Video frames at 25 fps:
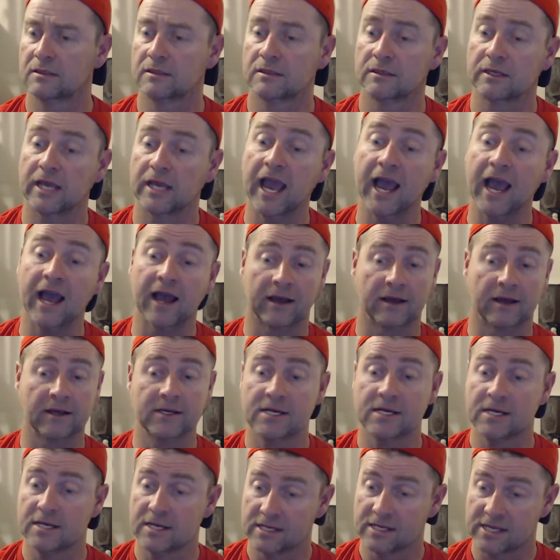Yeah.
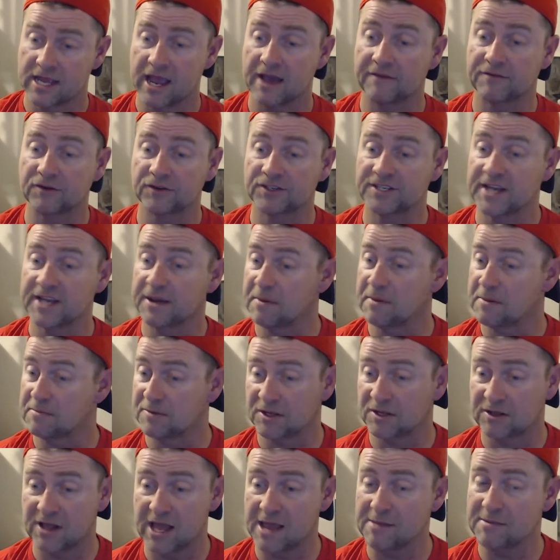If you step up to
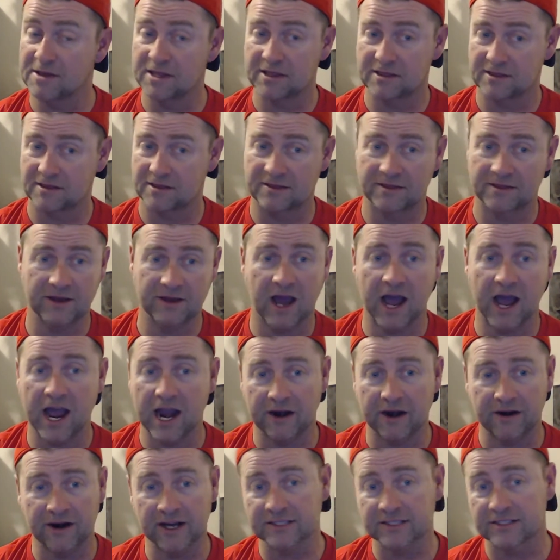claim it, the
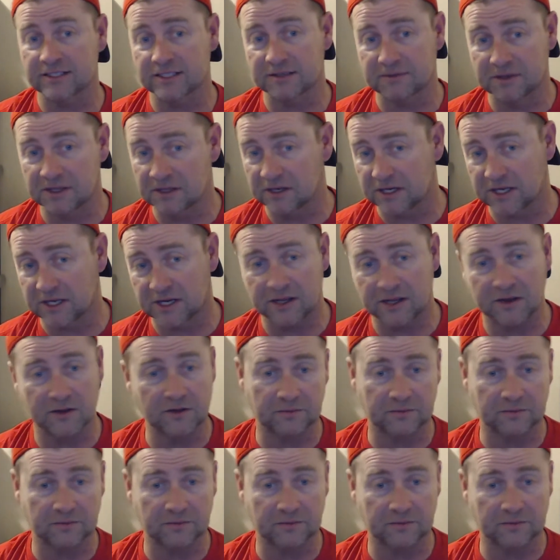IRS is going to be looking at you.